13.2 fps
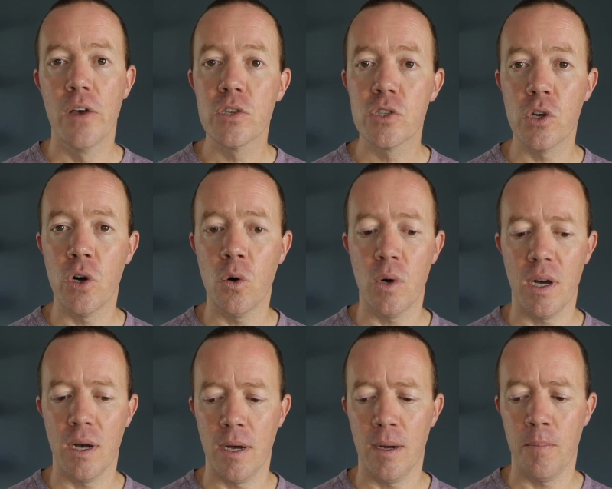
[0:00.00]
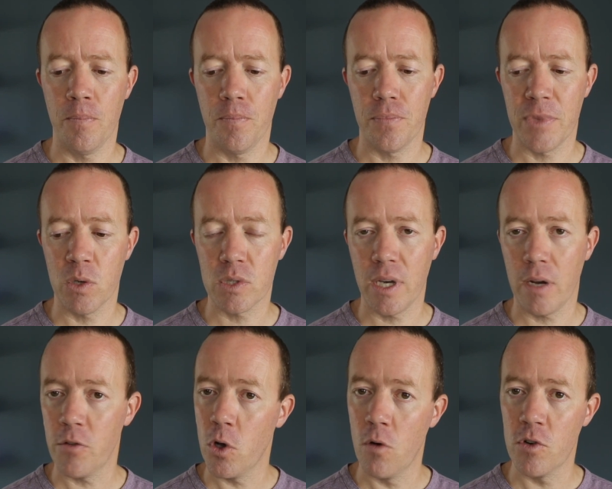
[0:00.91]
So that was kind
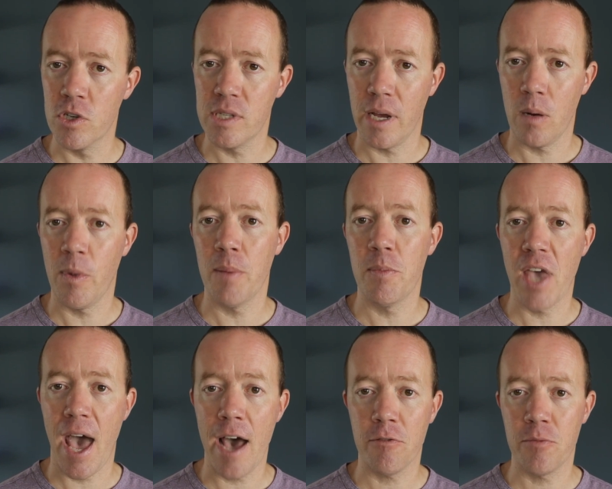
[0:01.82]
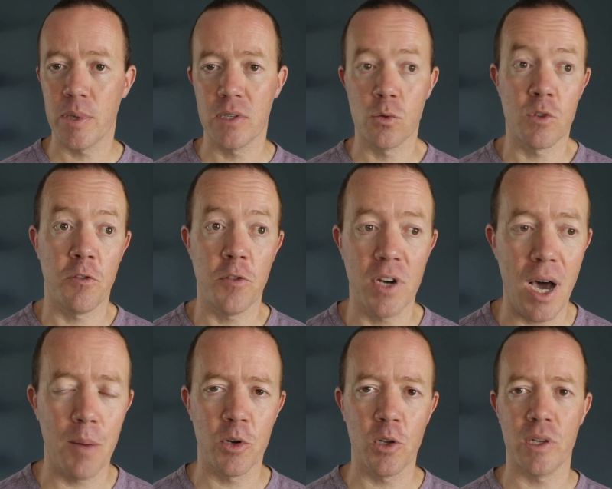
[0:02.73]
of an oversight on my behalf, because it was a
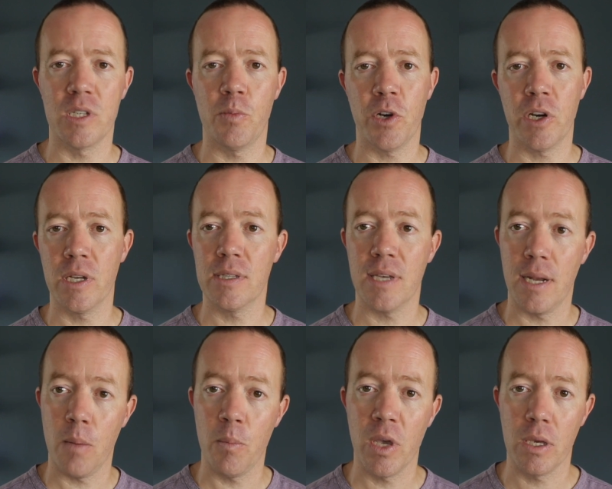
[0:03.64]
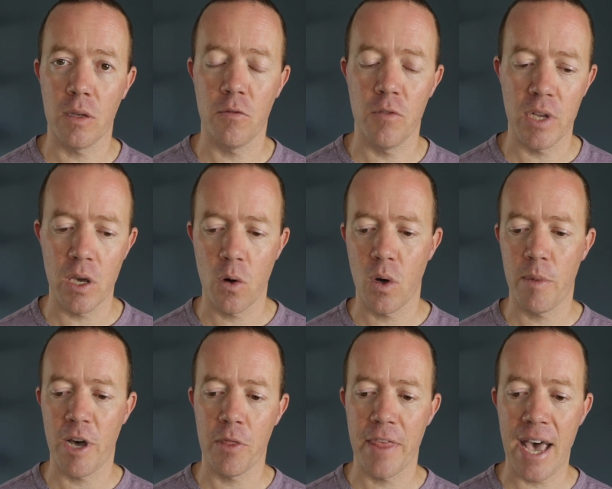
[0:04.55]
phenomenal experience, and I'm making a video
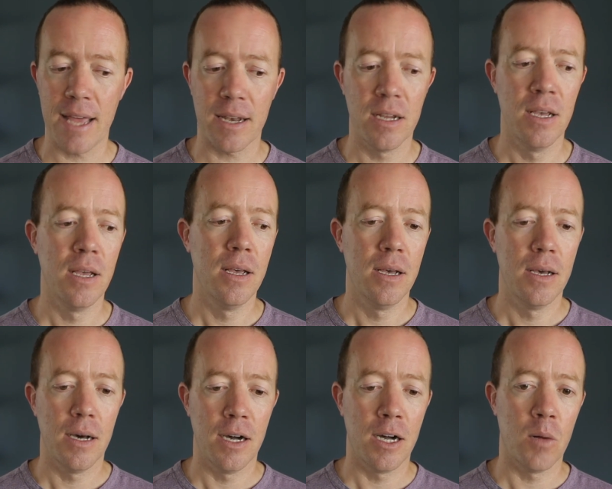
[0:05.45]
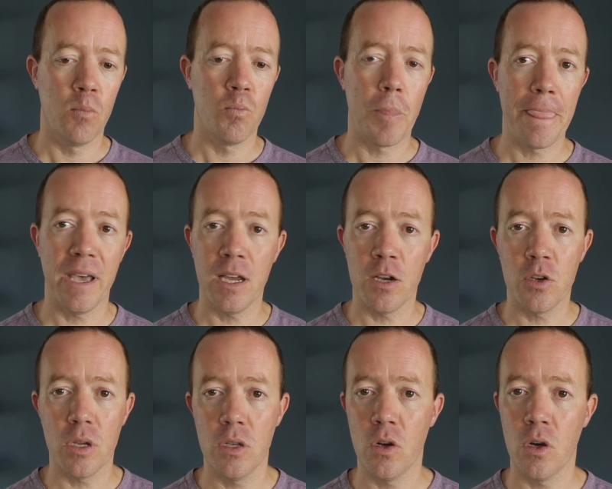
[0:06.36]
about that.
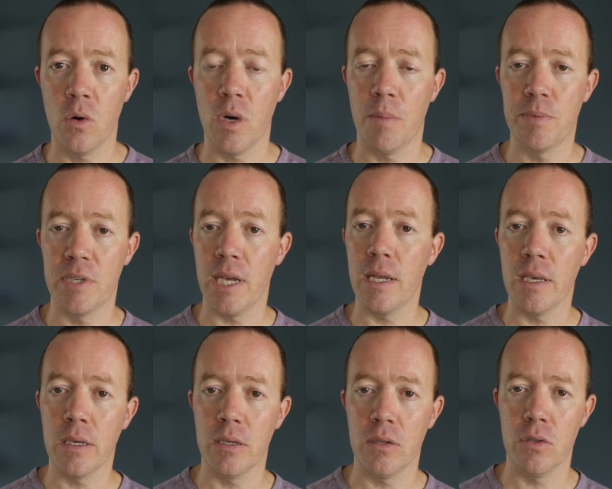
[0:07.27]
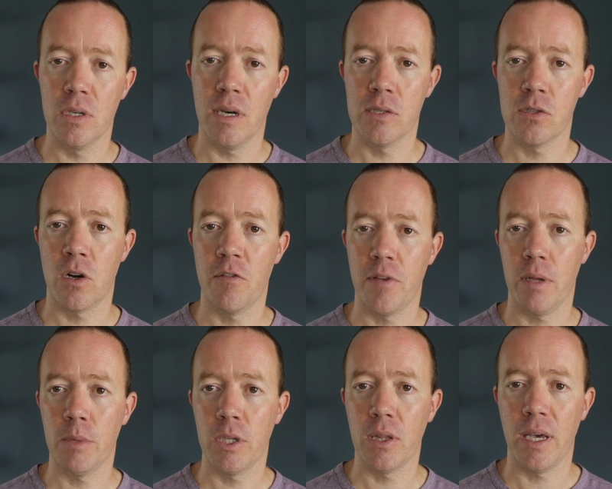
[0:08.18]
And you know, updating you guys on our
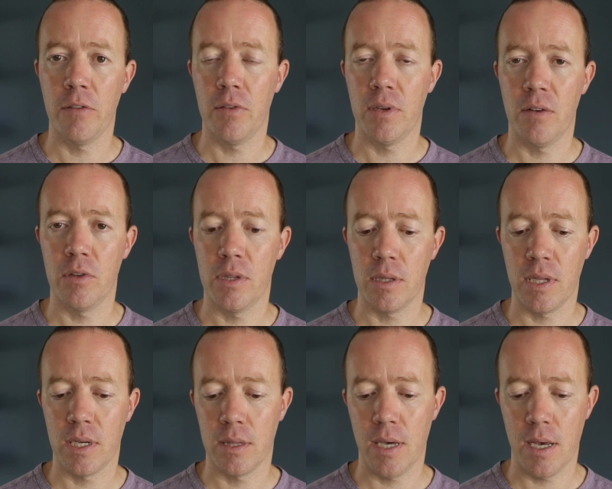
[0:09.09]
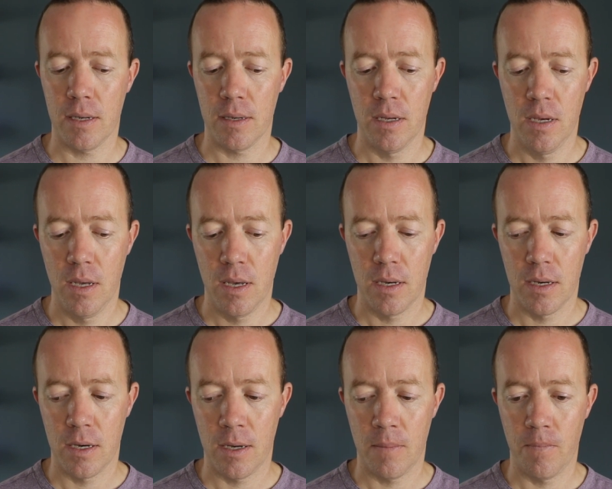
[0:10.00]
family life and everything like that.
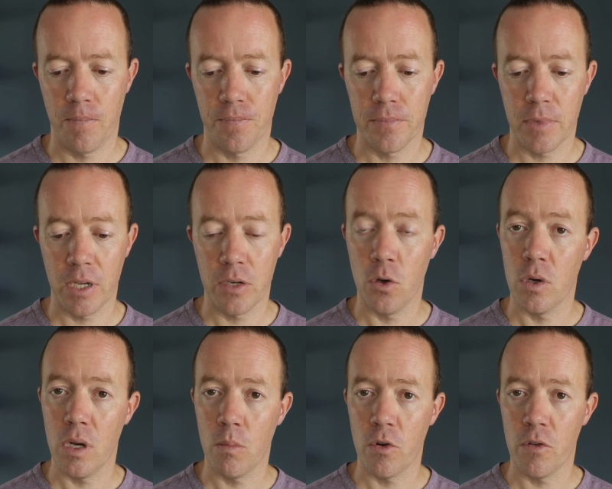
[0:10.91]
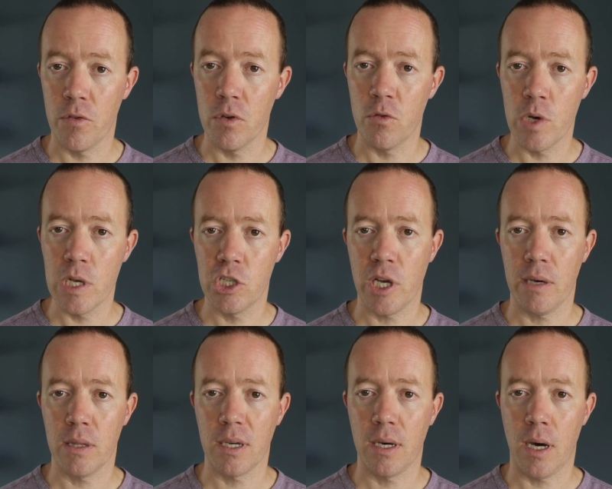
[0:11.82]
I know a number of you reached out
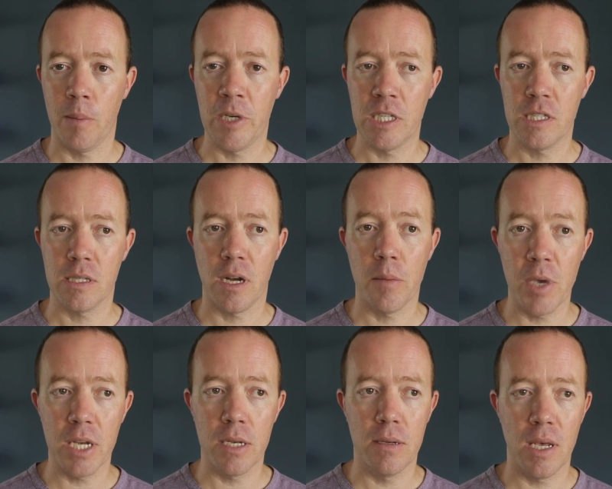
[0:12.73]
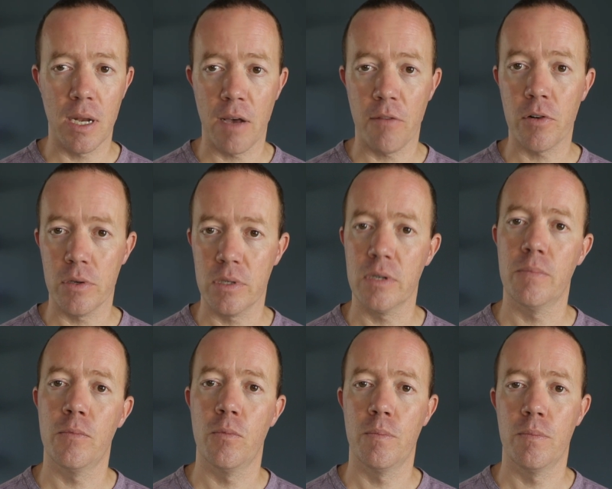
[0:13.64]
in the comments, and I made an effort
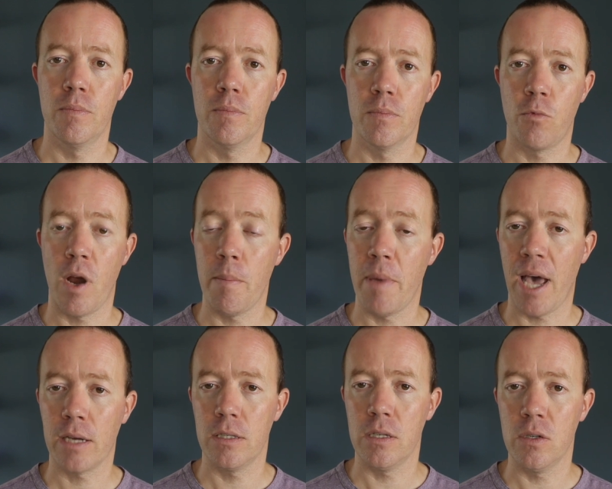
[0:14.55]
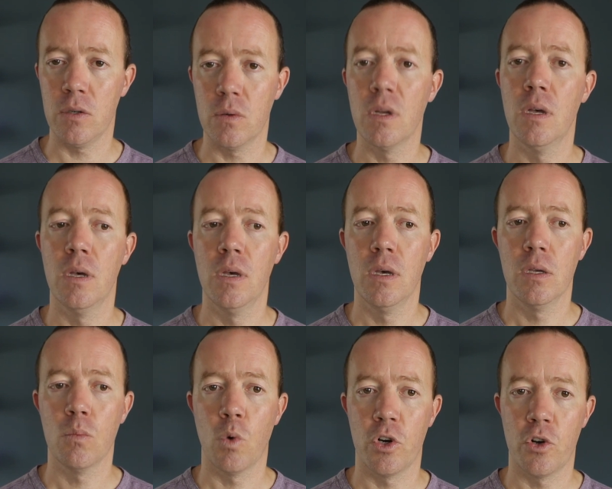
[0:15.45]
to right back to you,
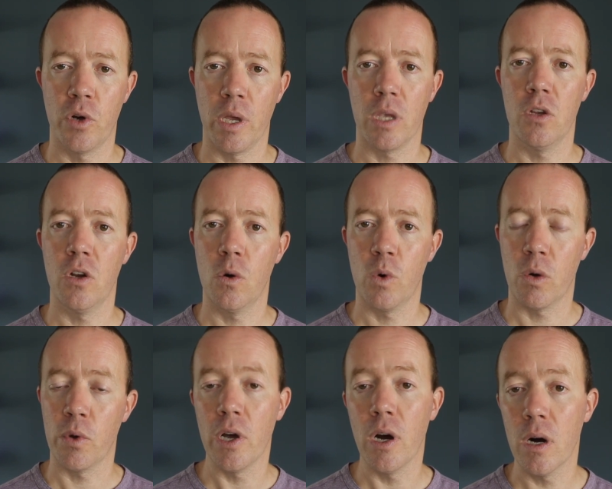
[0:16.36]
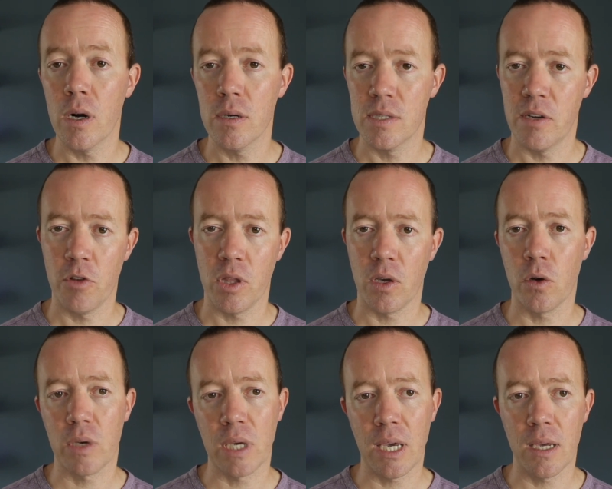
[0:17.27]
wondering, you know, where we are, is everything
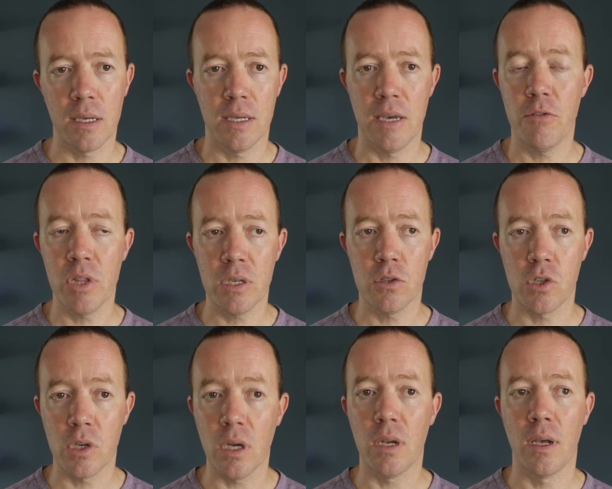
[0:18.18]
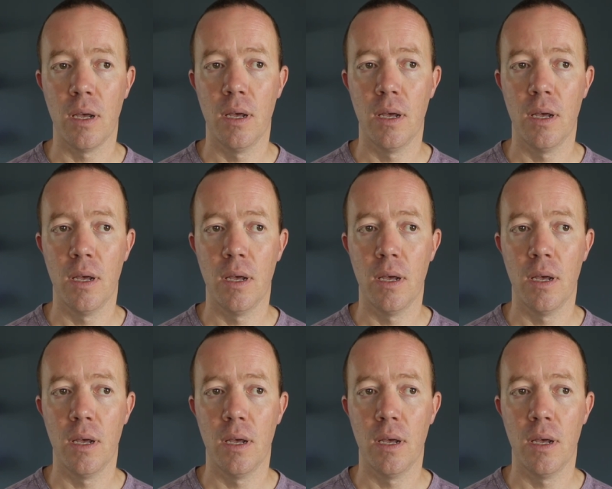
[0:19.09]
okay? Everything's good.